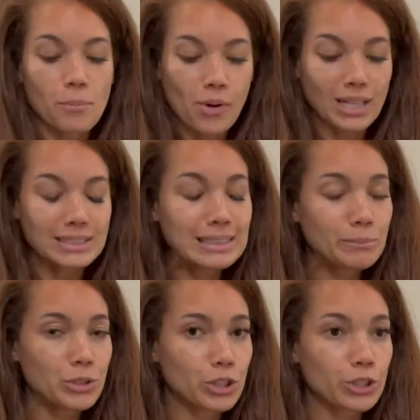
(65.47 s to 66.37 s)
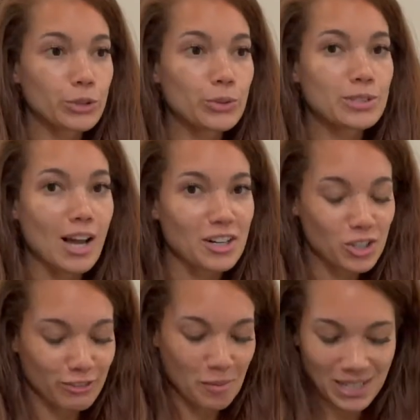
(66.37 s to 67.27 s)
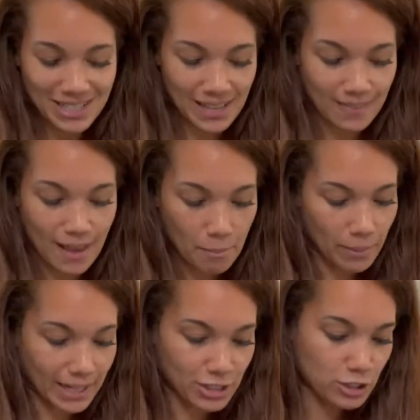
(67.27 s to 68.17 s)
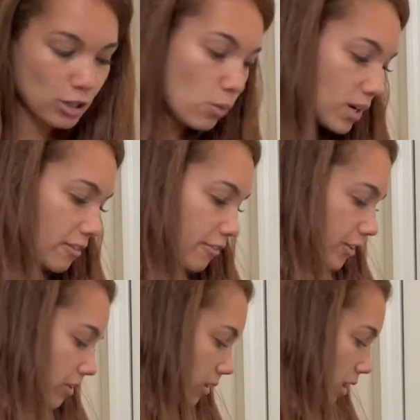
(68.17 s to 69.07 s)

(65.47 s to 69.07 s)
Brought some shoes, not sure if I'm gonna need them, but I just don't wanna feel